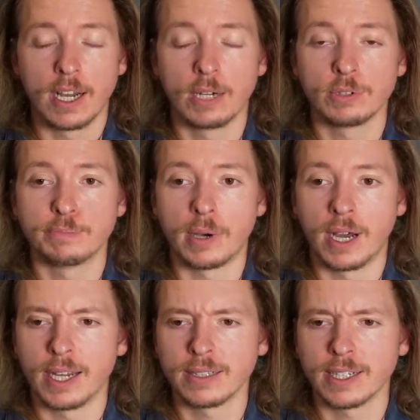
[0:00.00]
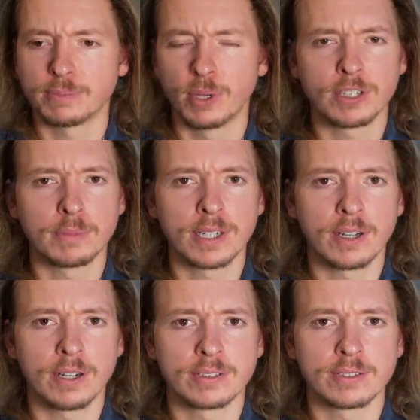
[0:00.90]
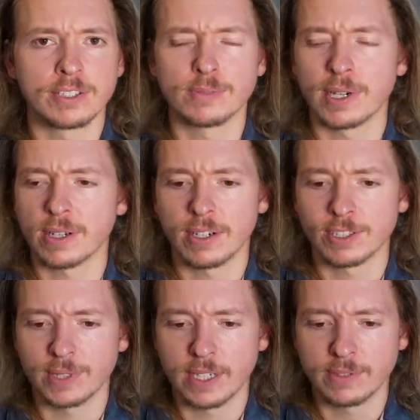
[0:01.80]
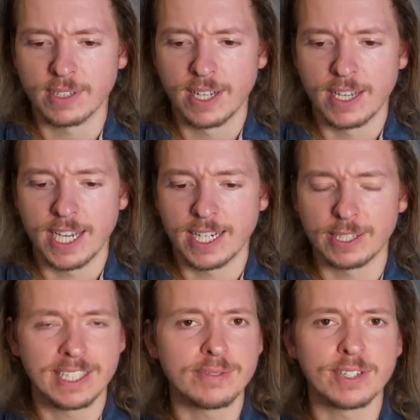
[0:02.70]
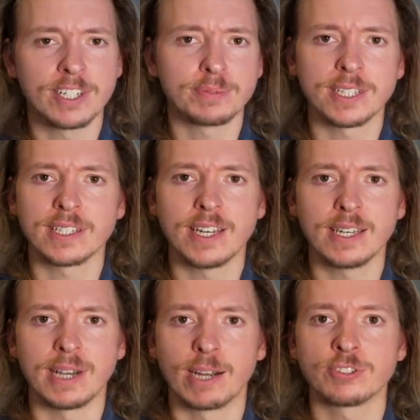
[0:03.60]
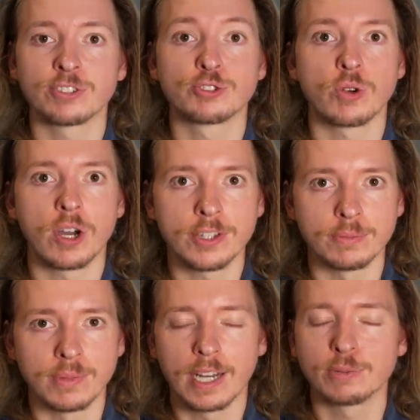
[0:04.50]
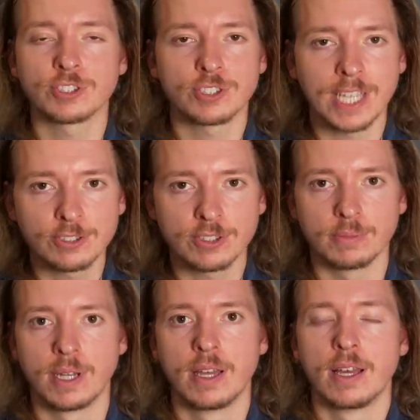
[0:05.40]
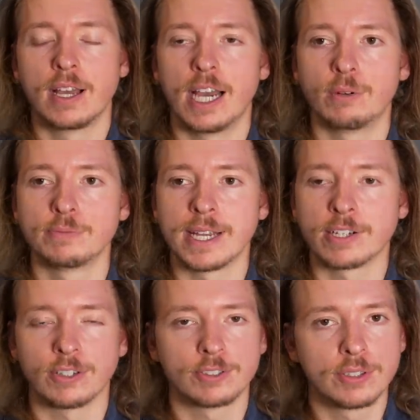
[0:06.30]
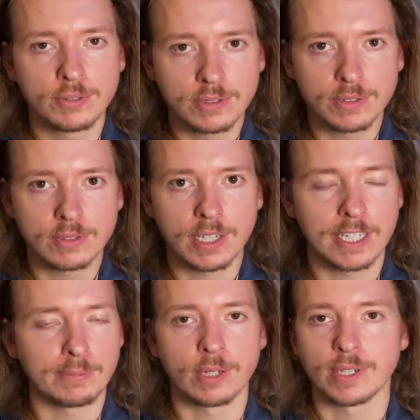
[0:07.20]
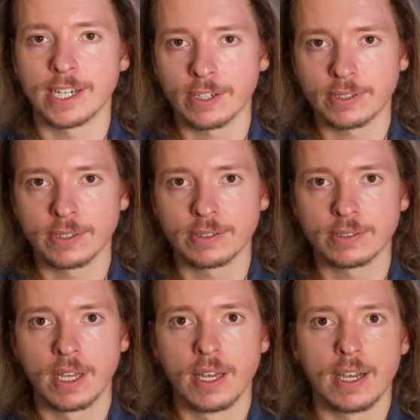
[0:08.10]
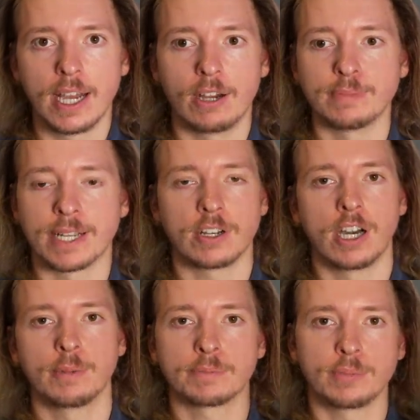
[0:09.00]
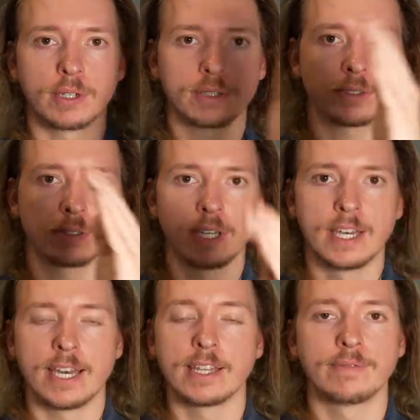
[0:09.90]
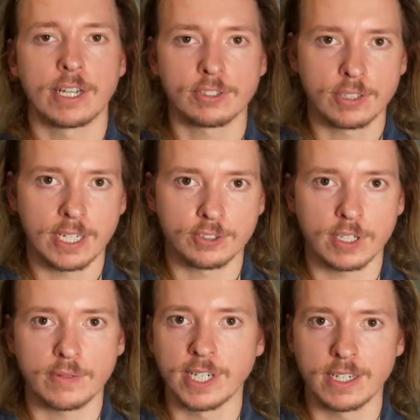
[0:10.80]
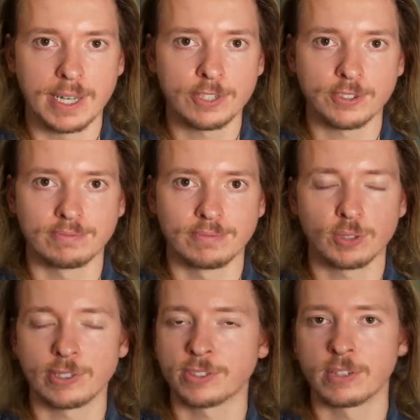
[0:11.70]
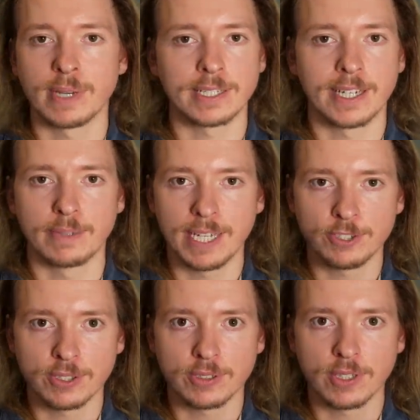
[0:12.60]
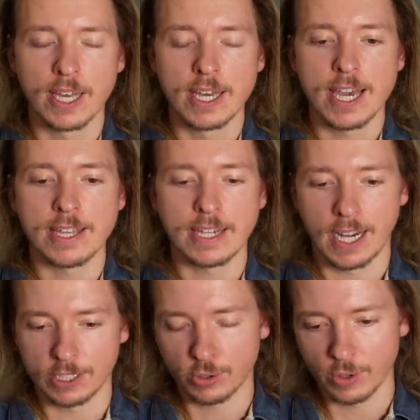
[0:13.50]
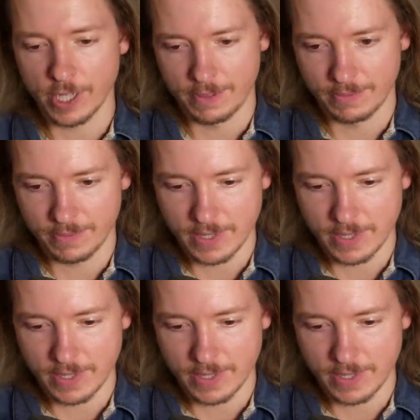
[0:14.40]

I would buy like Pokemon cards, Digimon cards, whatever, and I didn't even know how to play the game. I would just draw them, I would sketch them, I would make cartoons, I'd have my own characters, I would make comic books, and then eventually I discovered animation. So I started making animations, and then high school hit.